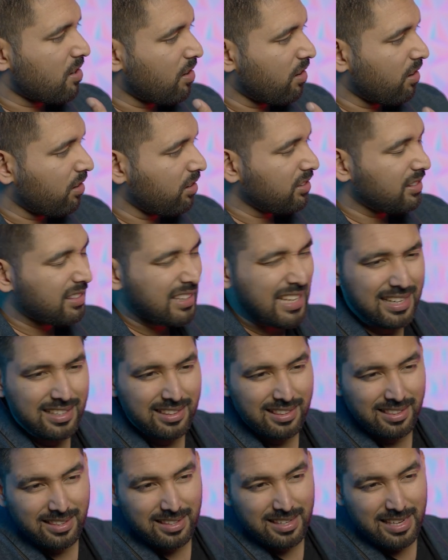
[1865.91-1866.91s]
all
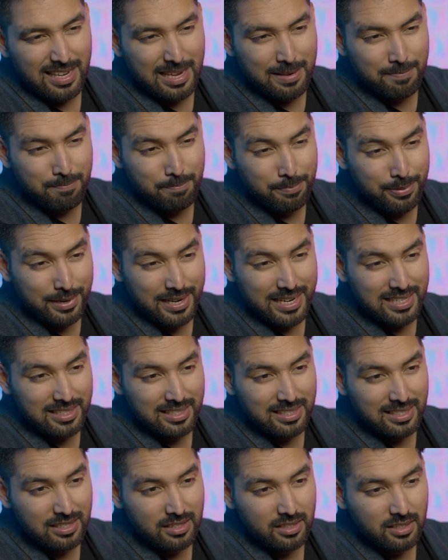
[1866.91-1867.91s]
that
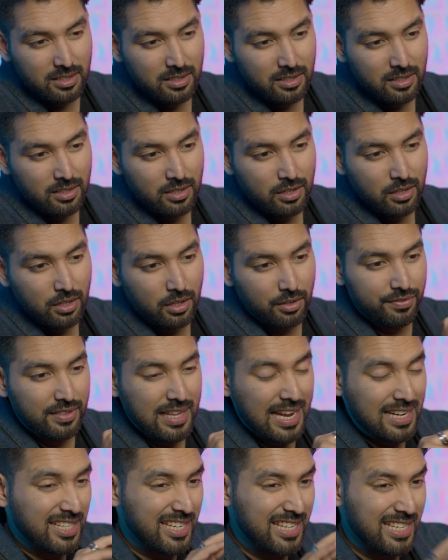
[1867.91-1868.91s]
imprints of
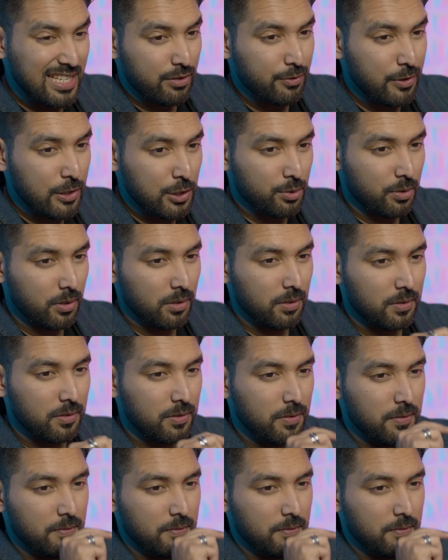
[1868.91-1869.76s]
that individual?